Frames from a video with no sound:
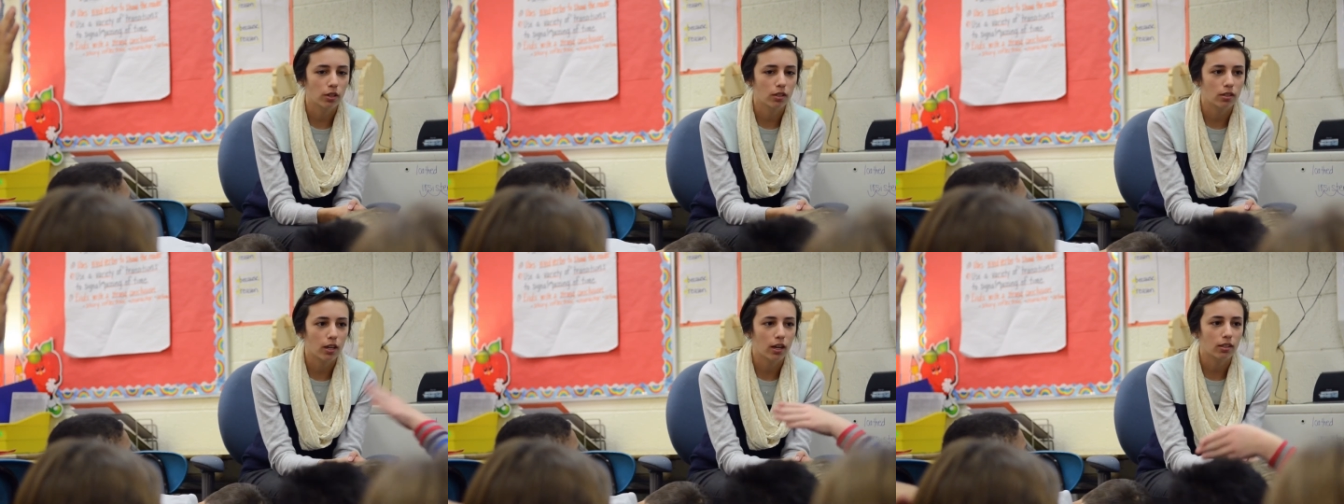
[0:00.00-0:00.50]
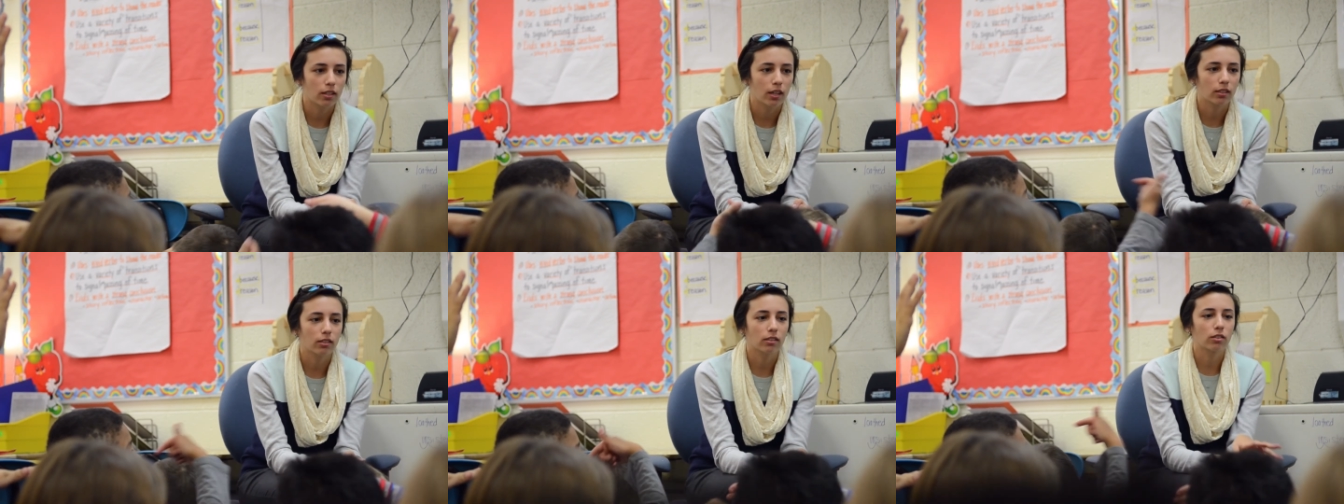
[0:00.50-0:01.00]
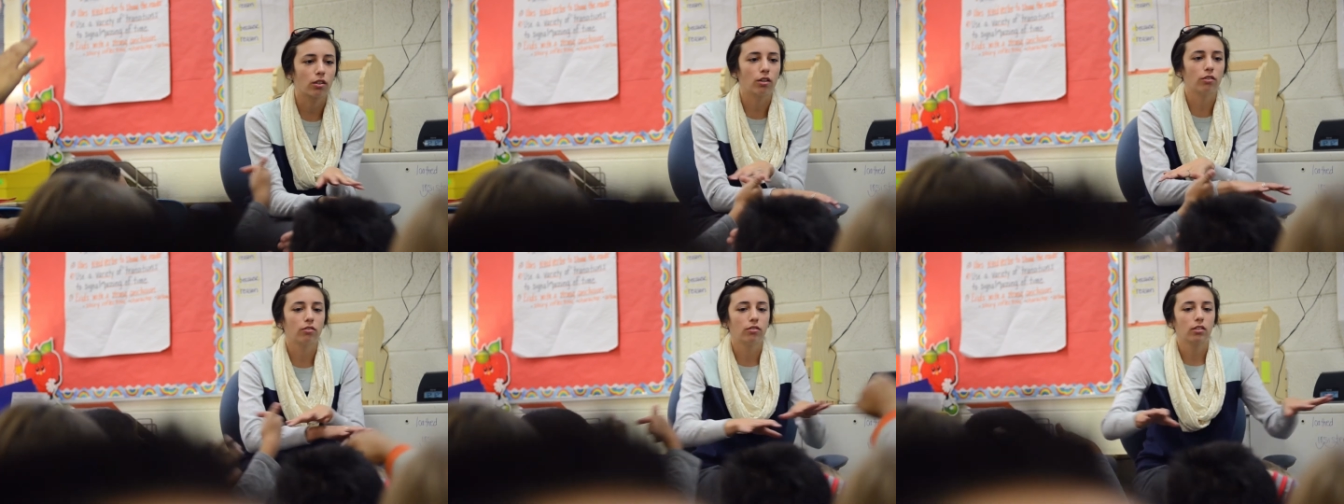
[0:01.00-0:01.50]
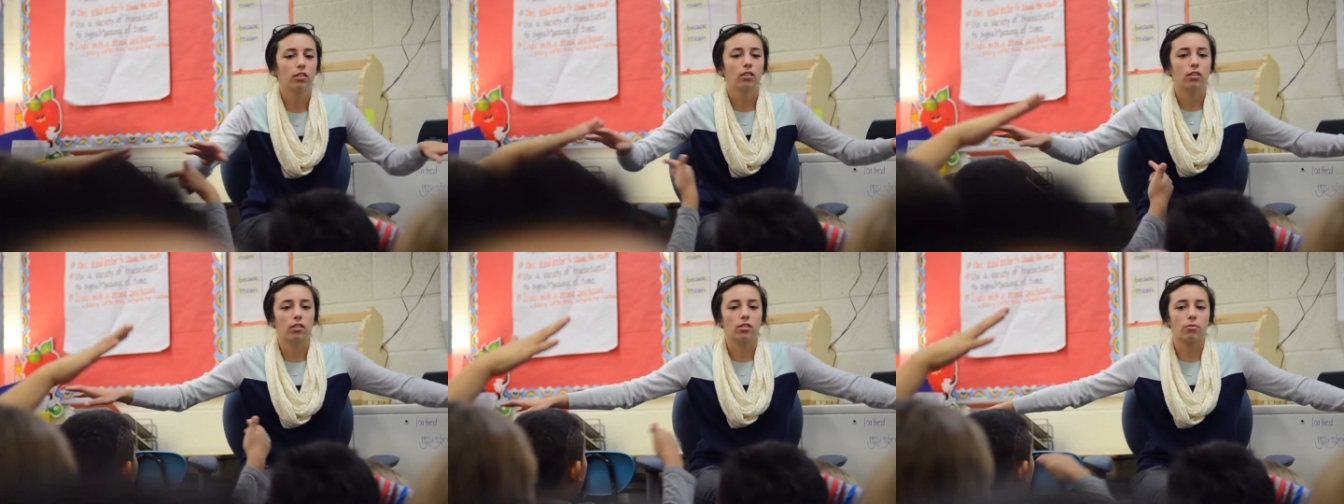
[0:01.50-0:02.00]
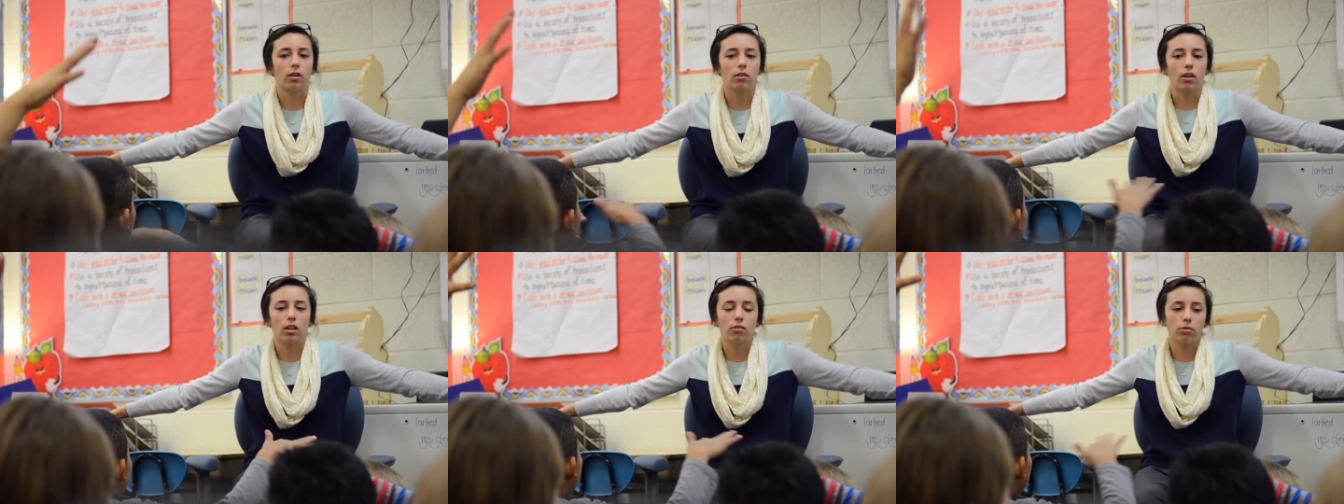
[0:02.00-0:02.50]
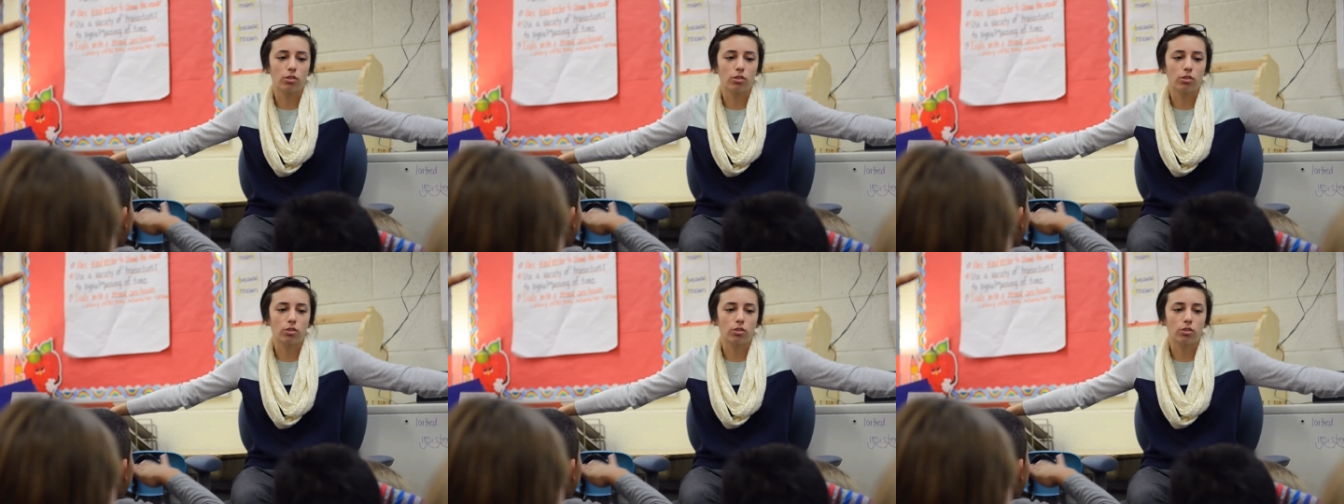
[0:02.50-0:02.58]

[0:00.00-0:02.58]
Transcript: way does the x-axis go? This way, right?